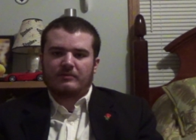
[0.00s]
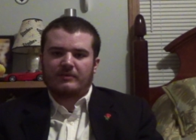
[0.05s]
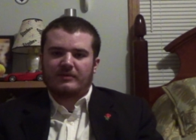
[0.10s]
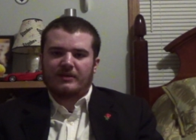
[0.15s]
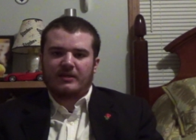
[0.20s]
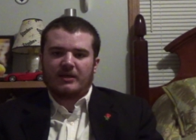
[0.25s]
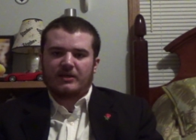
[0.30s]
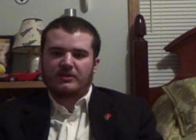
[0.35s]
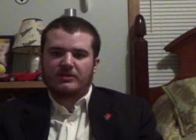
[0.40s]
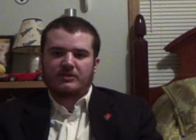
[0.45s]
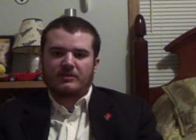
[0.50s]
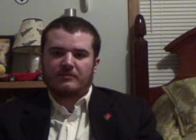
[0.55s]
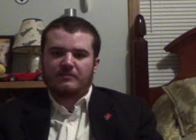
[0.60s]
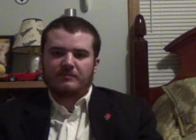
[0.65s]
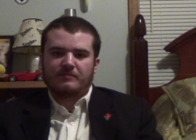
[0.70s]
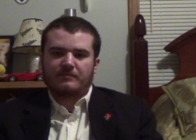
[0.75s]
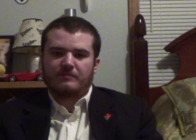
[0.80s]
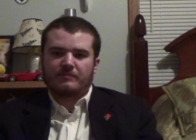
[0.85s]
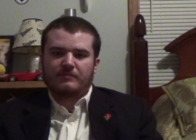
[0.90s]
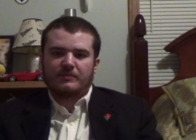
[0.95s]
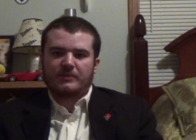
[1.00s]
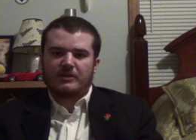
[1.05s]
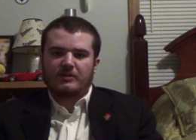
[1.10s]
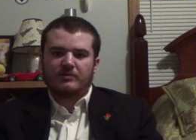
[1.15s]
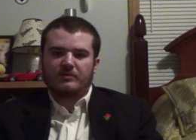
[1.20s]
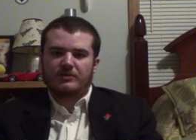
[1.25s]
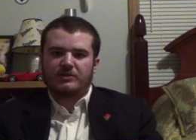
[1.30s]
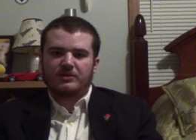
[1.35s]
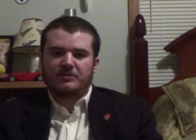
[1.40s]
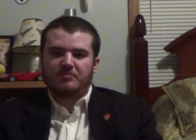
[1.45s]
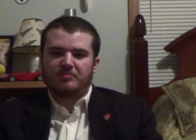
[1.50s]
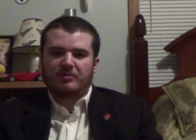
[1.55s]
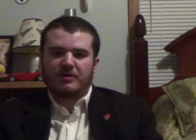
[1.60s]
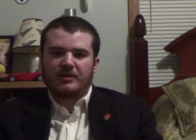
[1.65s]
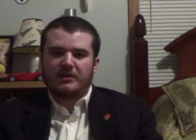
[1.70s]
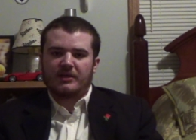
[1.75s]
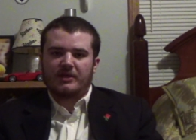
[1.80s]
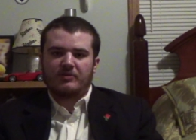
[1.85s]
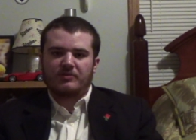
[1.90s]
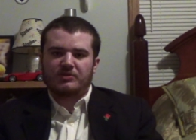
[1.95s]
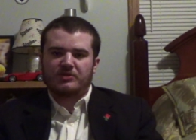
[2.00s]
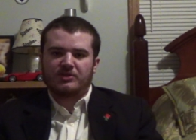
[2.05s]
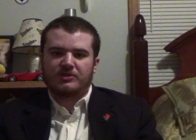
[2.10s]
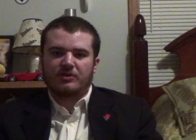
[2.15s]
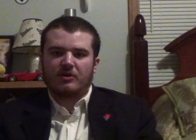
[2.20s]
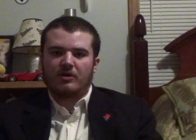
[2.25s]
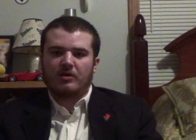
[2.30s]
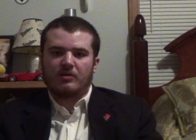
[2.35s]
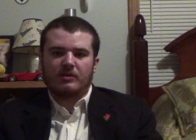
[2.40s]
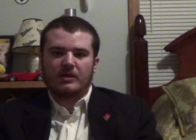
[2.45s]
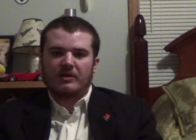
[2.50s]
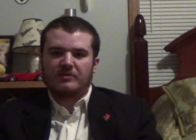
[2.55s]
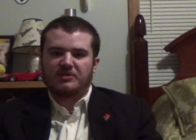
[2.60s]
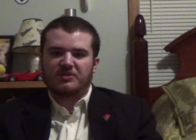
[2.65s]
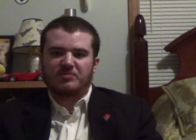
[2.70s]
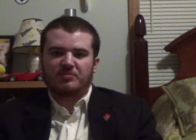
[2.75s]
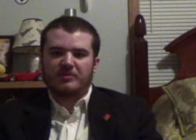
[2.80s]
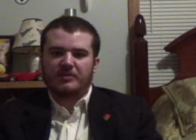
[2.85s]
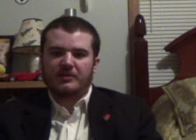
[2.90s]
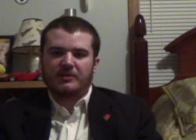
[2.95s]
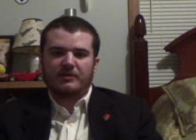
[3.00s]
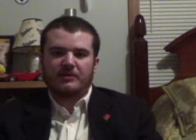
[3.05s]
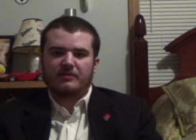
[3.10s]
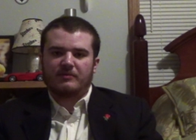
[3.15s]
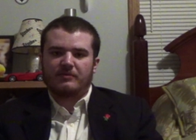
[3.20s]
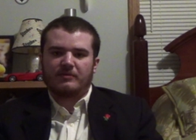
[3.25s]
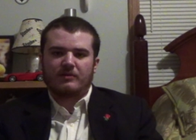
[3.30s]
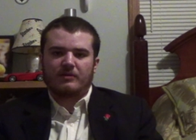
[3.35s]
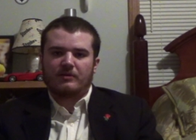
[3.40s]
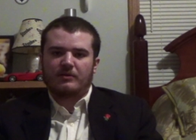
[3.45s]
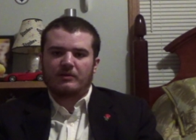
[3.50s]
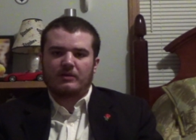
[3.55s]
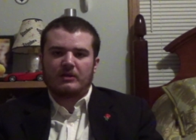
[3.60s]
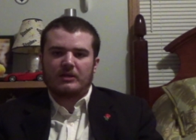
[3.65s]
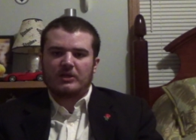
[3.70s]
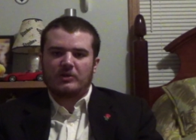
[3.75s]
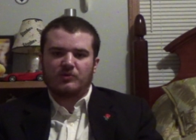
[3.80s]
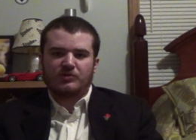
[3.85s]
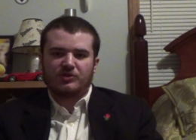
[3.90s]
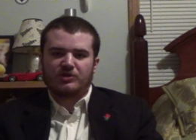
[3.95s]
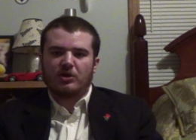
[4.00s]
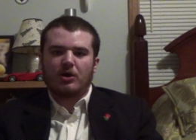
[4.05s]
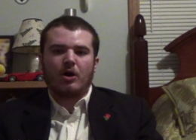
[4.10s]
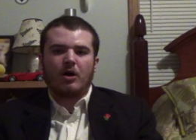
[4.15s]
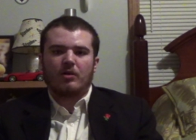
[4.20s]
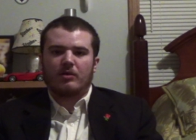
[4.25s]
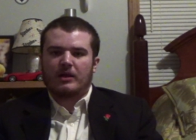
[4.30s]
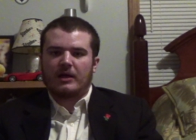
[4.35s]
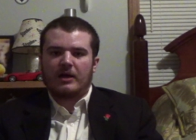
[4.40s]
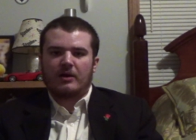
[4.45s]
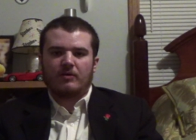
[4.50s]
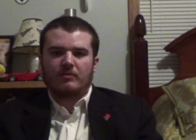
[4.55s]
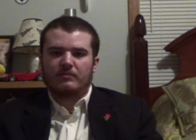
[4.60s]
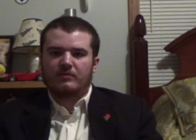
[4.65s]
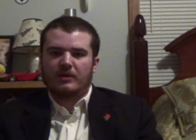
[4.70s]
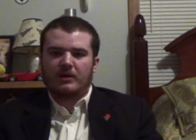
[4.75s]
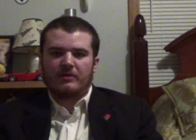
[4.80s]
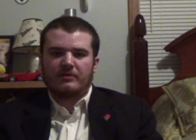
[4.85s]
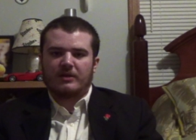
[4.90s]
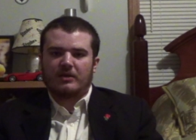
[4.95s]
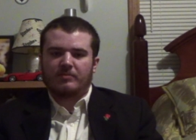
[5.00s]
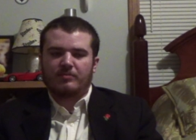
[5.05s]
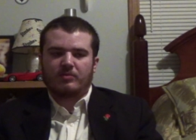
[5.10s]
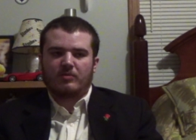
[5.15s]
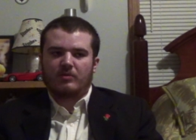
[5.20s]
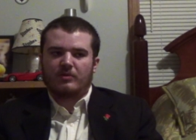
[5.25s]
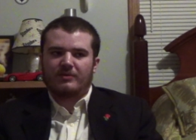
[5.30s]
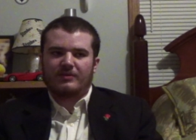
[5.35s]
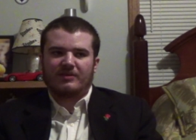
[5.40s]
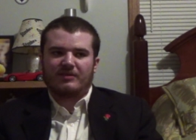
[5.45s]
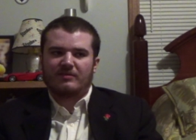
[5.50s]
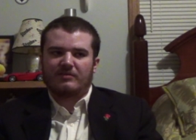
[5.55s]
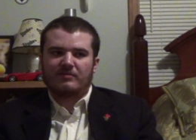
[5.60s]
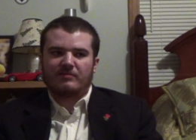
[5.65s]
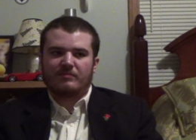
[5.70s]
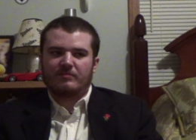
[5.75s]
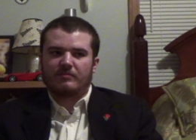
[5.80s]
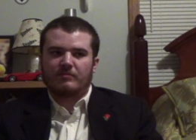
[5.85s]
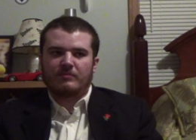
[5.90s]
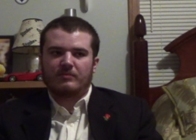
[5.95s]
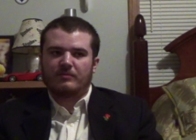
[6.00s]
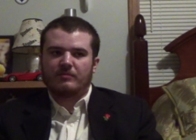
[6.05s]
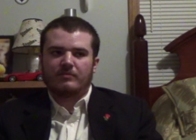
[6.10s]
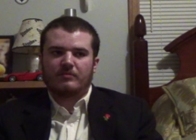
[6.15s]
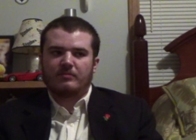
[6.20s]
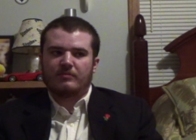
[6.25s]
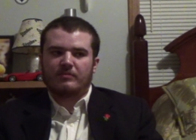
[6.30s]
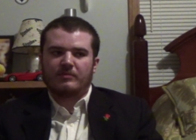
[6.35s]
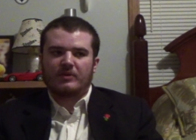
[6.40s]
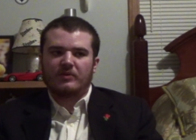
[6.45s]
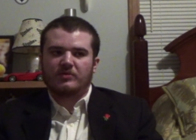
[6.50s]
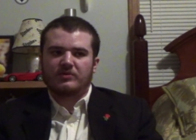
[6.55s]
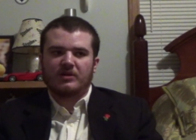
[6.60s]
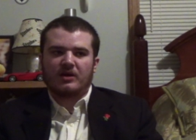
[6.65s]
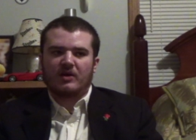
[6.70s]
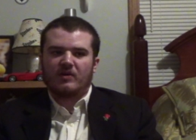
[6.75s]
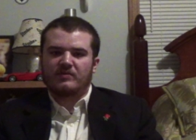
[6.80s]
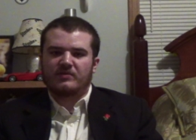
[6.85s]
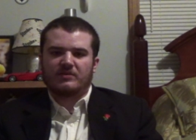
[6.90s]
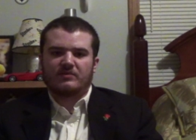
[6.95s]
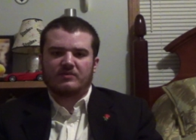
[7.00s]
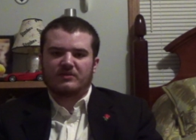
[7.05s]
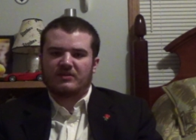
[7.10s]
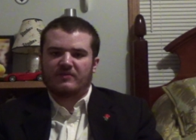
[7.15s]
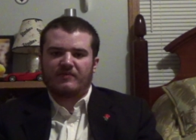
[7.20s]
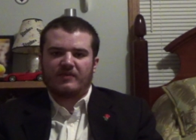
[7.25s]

catching. He was just break. He was just all out speed. He was just all out at that point. That he was obviously was the